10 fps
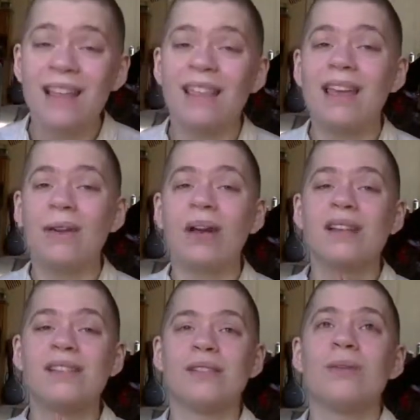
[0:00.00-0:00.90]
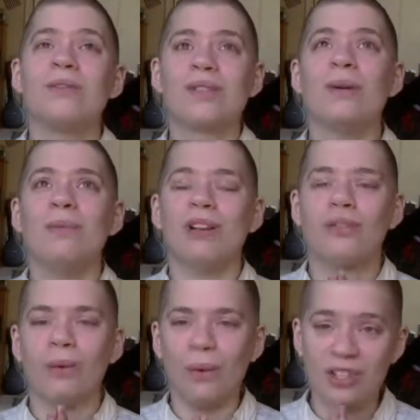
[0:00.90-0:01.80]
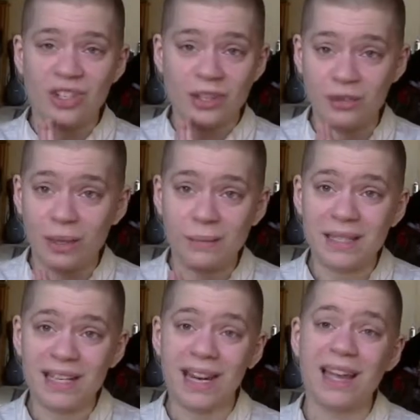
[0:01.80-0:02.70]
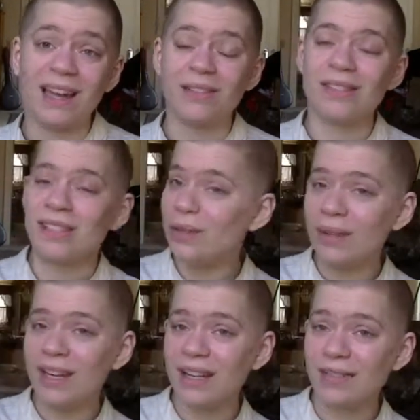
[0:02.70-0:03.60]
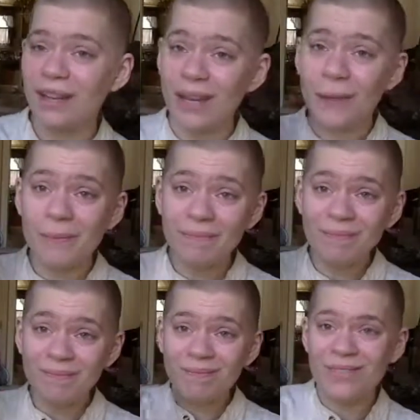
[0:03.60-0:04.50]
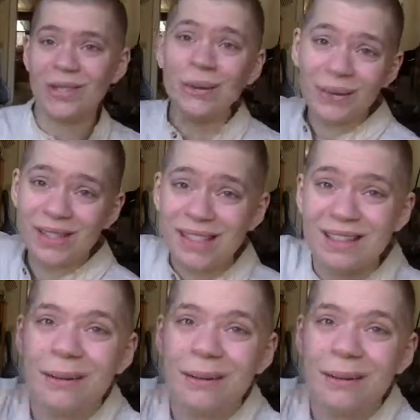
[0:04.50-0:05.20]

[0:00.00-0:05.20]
Thank you guys so, so much for watching and joining me today, and I'll see you in the next video. Toodles!